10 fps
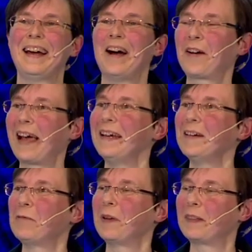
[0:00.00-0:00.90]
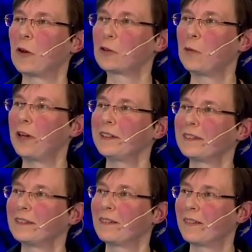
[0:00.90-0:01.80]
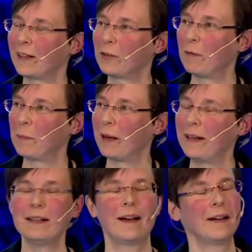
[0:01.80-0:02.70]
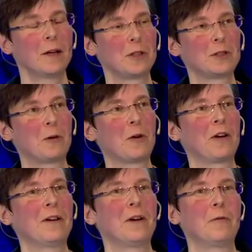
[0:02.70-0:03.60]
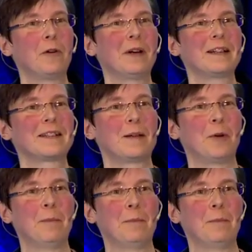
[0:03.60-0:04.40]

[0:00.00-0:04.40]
Okay, with those words, thank you everybody, and I wish you all a very nice summer.